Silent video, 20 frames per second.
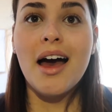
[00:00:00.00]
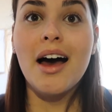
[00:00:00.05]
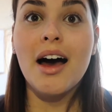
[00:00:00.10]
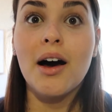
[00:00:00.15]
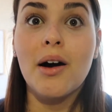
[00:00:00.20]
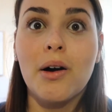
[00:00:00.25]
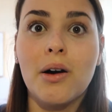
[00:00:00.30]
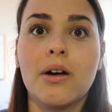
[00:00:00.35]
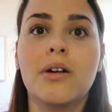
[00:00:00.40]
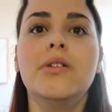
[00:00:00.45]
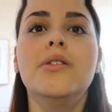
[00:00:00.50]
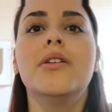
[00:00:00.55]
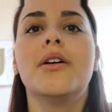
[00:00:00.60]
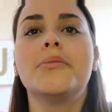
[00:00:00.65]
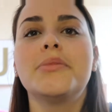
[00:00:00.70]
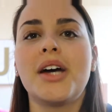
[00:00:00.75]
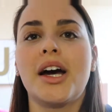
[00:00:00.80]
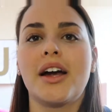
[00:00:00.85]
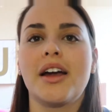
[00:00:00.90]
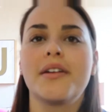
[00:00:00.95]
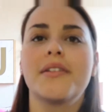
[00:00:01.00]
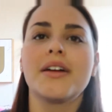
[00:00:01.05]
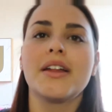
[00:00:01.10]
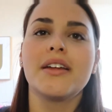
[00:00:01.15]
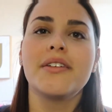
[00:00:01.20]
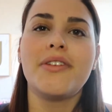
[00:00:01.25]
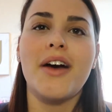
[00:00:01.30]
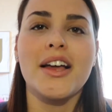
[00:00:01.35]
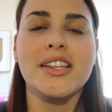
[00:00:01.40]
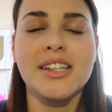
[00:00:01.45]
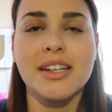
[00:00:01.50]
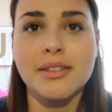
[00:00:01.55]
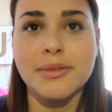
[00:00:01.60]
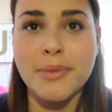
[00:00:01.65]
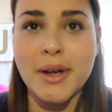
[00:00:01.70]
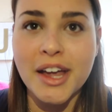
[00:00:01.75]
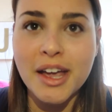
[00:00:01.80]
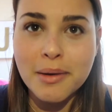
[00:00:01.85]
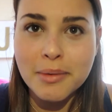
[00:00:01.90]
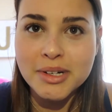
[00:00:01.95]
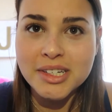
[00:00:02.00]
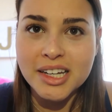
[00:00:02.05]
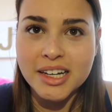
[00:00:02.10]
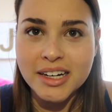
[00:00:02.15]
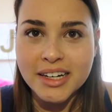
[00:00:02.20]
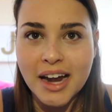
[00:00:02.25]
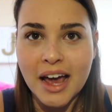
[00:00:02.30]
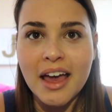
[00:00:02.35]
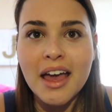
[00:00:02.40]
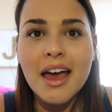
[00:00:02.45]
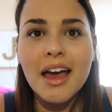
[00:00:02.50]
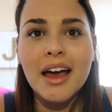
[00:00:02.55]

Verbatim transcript: oh, I'm talking really fast because my camera's gonna die.